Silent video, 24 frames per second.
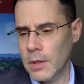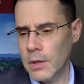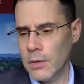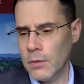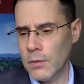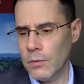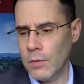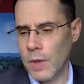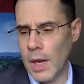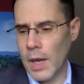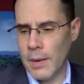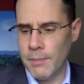
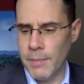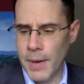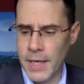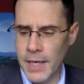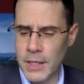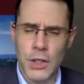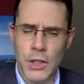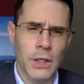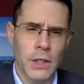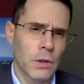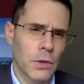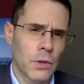And
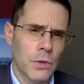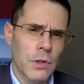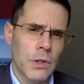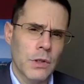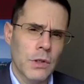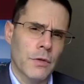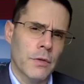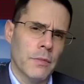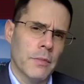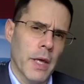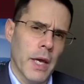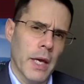Beijing learns
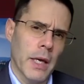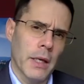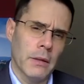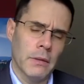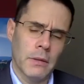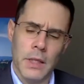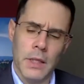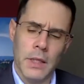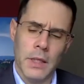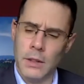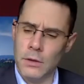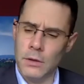from that.
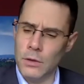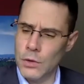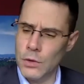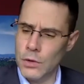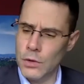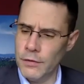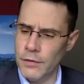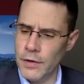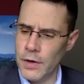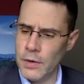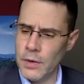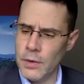They
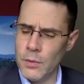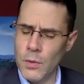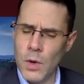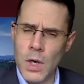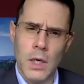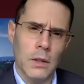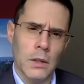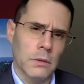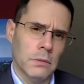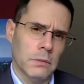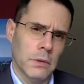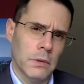learn very
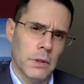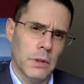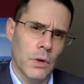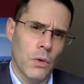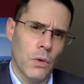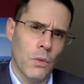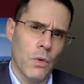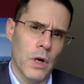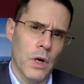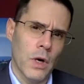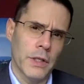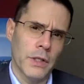well,
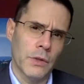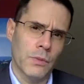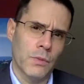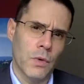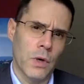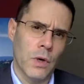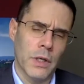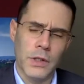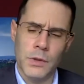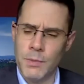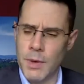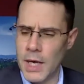what
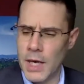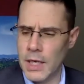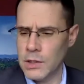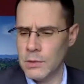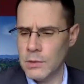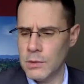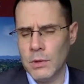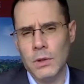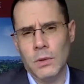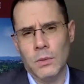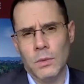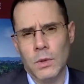is
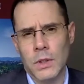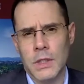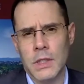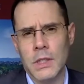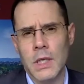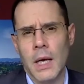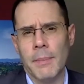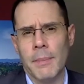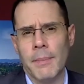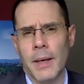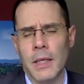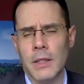possible and what's
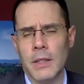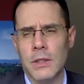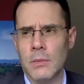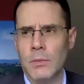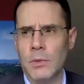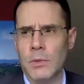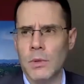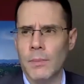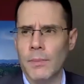not possible.